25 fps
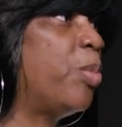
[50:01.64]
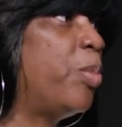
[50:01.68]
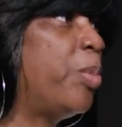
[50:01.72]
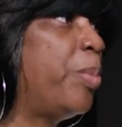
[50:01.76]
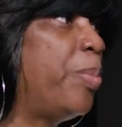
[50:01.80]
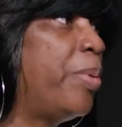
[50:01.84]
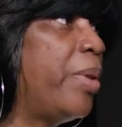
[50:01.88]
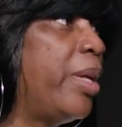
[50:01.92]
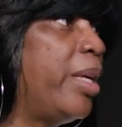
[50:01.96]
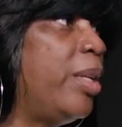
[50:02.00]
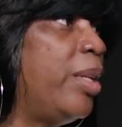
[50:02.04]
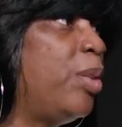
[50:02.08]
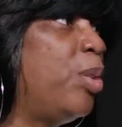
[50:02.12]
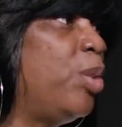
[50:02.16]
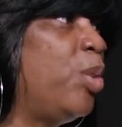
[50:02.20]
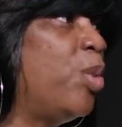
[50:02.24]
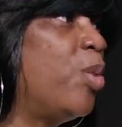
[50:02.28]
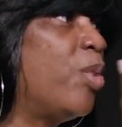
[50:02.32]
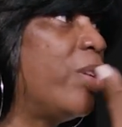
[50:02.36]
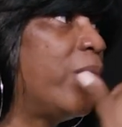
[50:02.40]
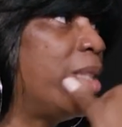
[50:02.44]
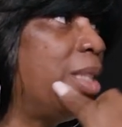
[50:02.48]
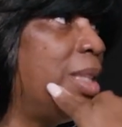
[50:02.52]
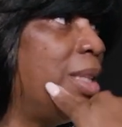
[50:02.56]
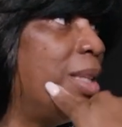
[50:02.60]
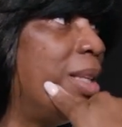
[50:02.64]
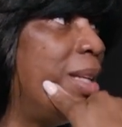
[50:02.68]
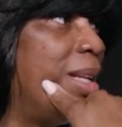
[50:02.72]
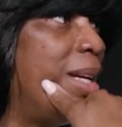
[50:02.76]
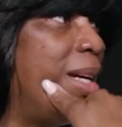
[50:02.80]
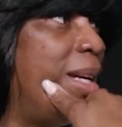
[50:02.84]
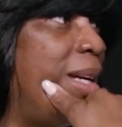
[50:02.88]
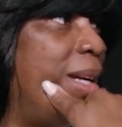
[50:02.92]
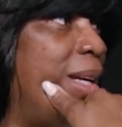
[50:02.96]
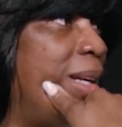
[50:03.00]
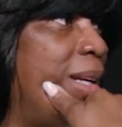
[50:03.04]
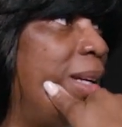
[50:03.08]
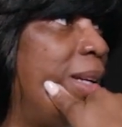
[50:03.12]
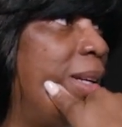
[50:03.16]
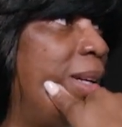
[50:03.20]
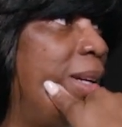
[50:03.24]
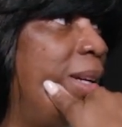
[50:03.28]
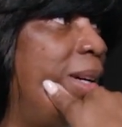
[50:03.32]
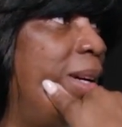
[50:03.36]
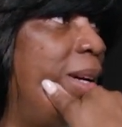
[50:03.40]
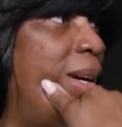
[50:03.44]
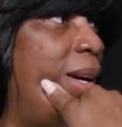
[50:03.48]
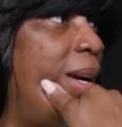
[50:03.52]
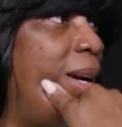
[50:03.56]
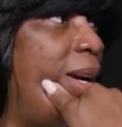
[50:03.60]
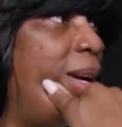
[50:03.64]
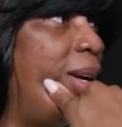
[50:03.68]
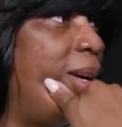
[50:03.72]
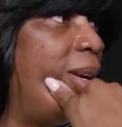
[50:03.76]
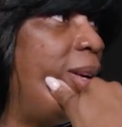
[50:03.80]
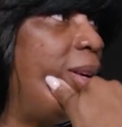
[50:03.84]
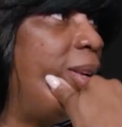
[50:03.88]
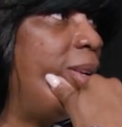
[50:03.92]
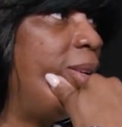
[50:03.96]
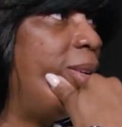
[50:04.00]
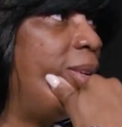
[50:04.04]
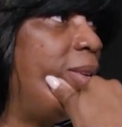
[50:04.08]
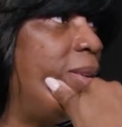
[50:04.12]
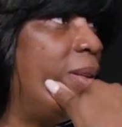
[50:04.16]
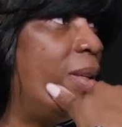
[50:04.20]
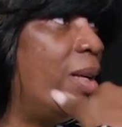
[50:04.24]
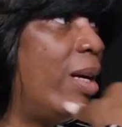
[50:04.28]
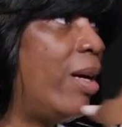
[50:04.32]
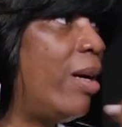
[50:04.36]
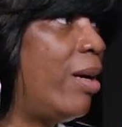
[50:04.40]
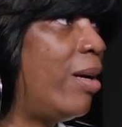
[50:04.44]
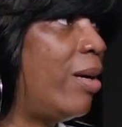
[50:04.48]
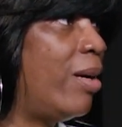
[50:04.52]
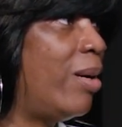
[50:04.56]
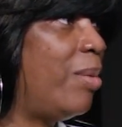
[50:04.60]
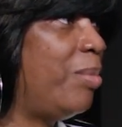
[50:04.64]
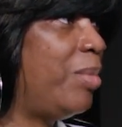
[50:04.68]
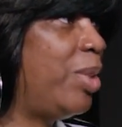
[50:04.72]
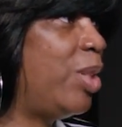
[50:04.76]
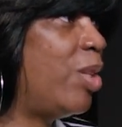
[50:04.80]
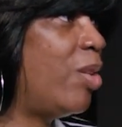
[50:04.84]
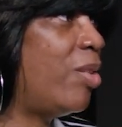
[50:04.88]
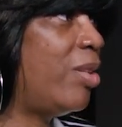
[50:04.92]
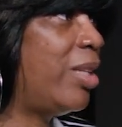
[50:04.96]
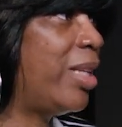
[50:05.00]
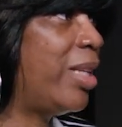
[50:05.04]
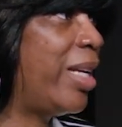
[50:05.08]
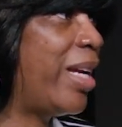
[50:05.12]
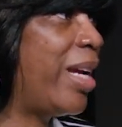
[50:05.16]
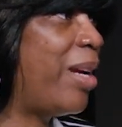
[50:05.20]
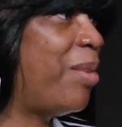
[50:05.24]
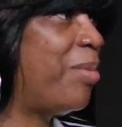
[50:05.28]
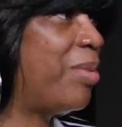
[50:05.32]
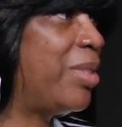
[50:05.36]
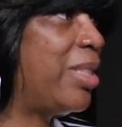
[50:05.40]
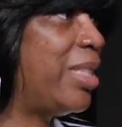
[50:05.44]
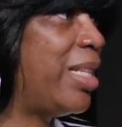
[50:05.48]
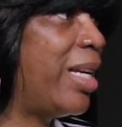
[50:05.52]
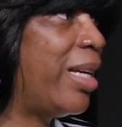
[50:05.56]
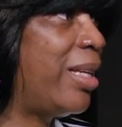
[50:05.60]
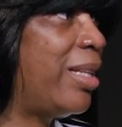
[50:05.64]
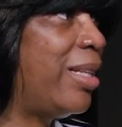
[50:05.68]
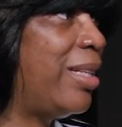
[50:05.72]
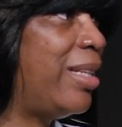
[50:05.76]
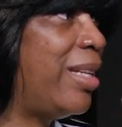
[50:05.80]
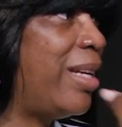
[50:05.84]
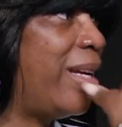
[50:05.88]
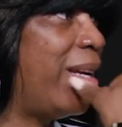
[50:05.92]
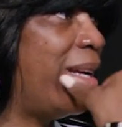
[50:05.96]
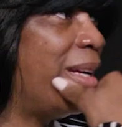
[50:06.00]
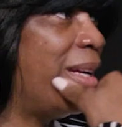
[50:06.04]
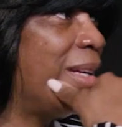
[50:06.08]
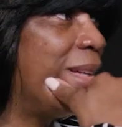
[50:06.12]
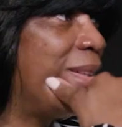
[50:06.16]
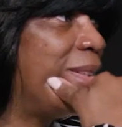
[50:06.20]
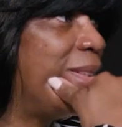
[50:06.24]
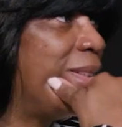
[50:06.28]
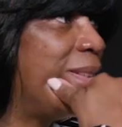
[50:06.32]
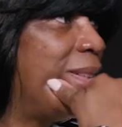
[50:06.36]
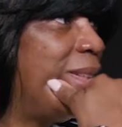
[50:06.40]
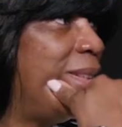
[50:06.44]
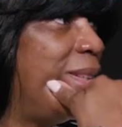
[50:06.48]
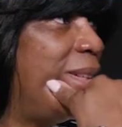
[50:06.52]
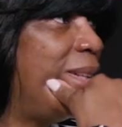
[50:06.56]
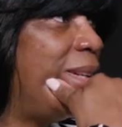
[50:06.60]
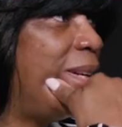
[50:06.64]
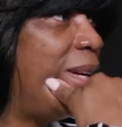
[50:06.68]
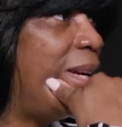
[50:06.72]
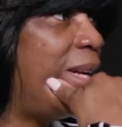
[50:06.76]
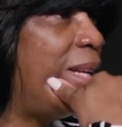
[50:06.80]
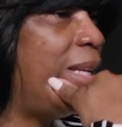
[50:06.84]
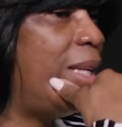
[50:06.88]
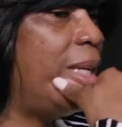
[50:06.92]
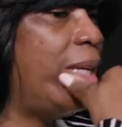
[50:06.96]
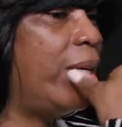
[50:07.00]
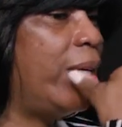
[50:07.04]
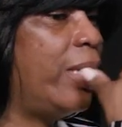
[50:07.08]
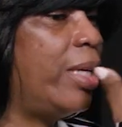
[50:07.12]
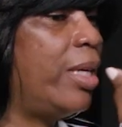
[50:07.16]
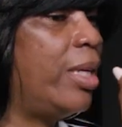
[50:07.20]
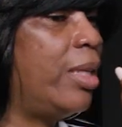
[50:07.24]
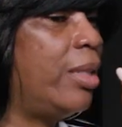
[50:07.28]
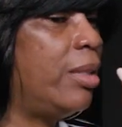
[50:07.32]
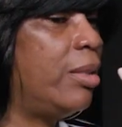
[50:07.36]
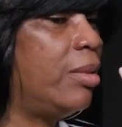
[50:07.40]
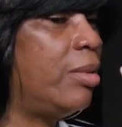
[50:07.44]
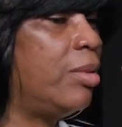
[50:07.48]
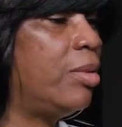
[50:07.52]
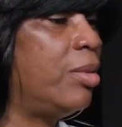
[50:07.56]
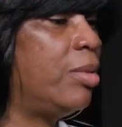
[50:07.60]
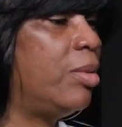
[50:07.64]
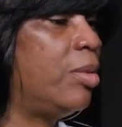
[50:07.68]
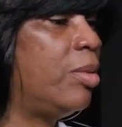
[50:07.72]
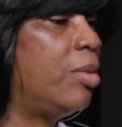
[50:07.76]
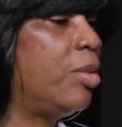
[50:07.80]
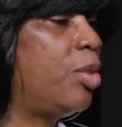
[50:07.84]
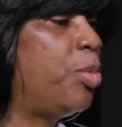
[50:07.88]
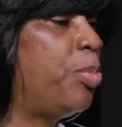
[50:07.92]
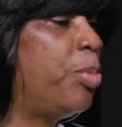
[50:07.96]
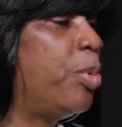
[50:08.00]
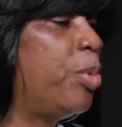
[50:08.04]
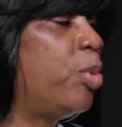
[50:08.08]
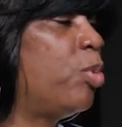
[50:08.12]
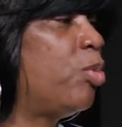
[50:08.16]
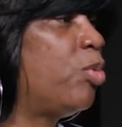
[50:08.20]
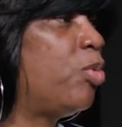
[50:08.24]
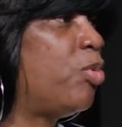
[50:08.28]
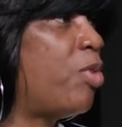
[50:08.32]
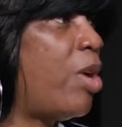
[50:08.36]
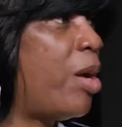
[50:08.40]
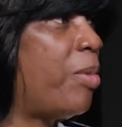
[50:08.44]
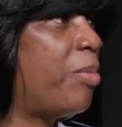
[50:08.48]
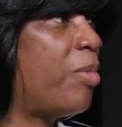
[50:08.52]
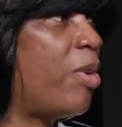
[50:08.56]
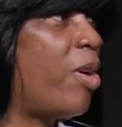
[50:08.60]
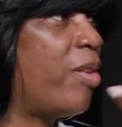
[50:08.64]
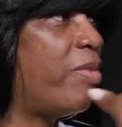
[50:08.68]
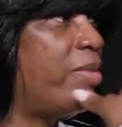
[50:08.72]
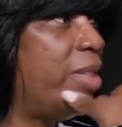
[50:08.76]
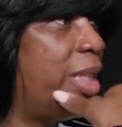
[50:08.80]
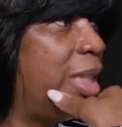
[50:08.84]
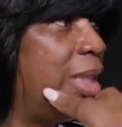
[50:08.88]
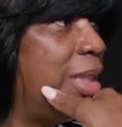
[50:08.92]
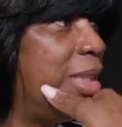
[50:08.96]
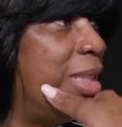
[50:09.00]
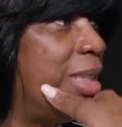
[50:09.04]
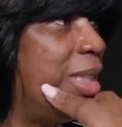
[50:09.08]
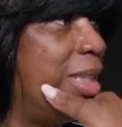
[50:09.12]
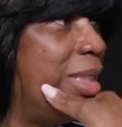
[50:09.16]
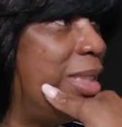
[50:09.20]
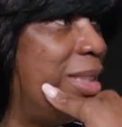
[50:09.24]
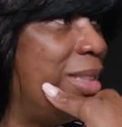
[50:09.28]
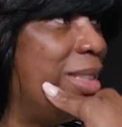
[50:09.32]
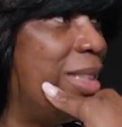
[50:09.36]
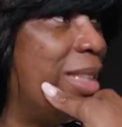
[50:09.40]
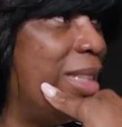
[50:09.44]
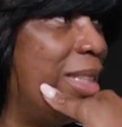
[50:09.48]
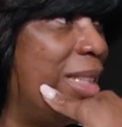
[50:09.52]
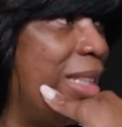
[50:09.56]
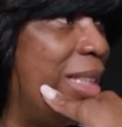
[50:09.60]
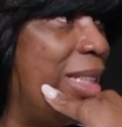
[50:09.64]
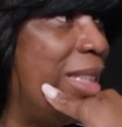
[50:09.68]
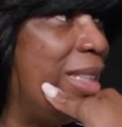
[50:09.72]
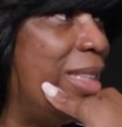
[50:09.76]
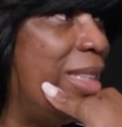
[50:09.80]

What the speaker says: we played New York and LA. And the game was neck and neck, and then Spoon dropped off Nikki Teasley, and Nikki